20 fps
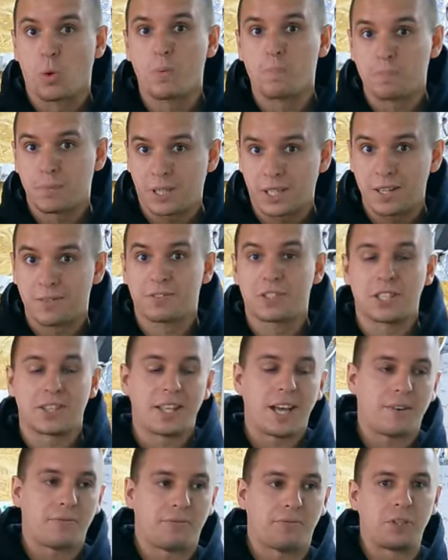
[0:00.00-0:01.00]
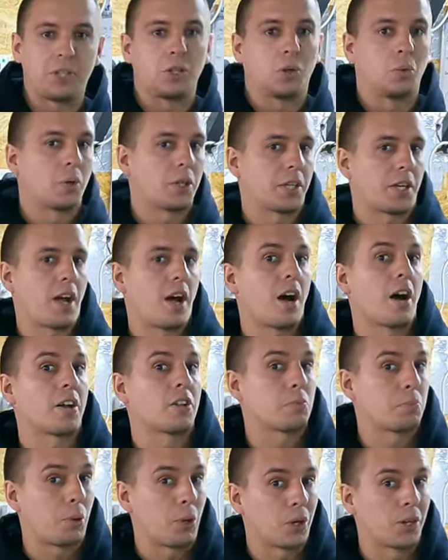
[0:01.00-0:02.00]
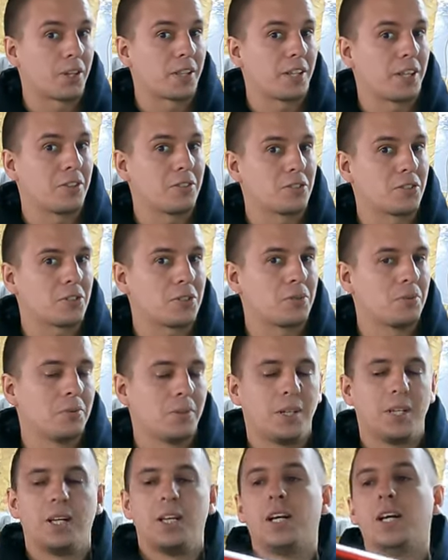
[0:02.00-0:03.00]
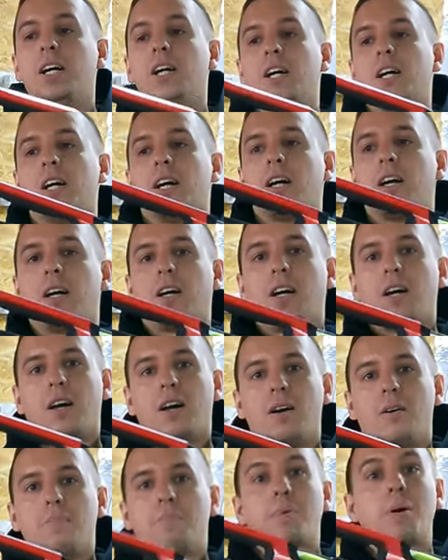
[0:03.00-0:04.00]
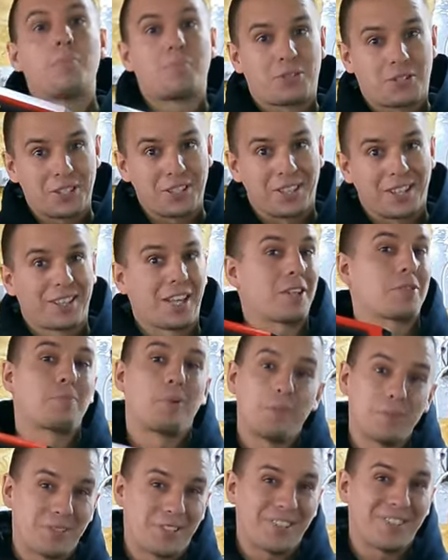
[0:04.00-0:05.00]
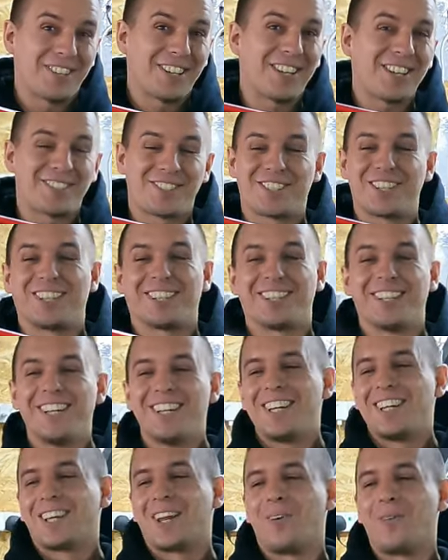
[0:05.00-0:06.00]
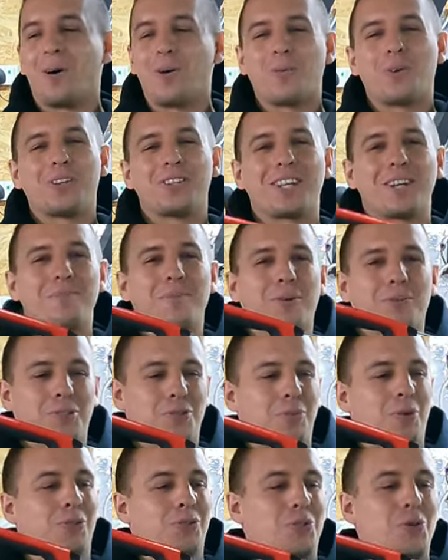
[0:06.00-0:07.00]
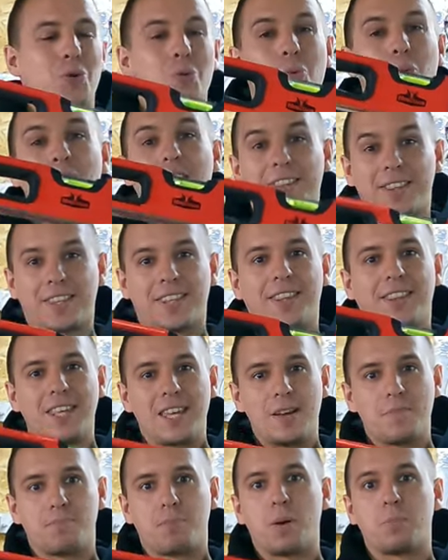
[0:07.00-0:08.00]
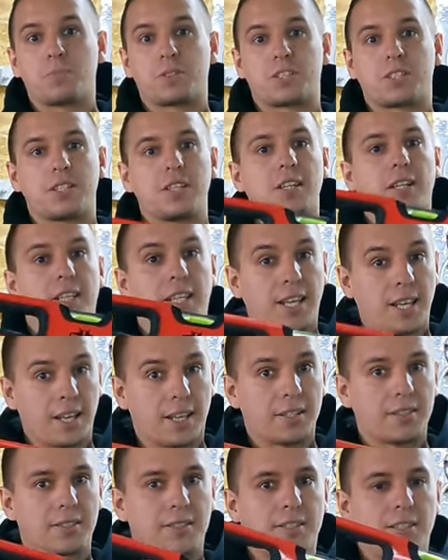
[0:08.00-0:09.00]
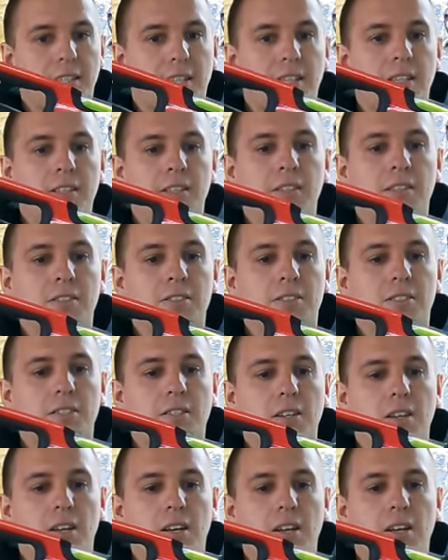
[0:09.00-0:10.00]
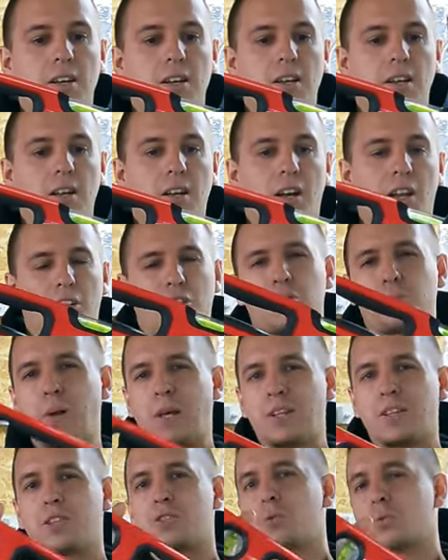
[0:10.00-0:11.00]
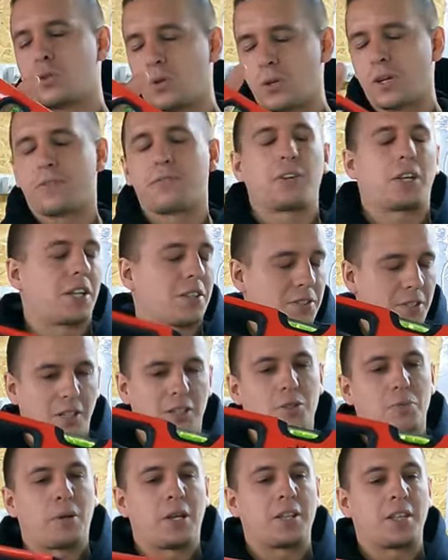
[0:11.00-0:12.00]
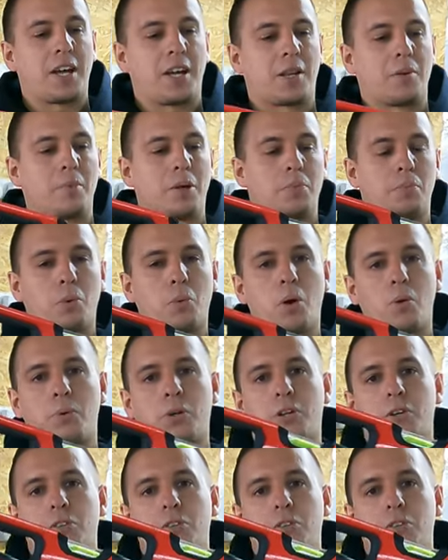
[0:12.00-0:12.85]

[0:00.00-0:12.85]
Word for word: what gives it that feel where the car is pulling against you. Bump steer. Bump steer, that's bump steer in a nutshell. Now what One Day Motorsport do with their bump steer kit is, I'll explain, they do two different kits, I'll explain that in a minute, but what we're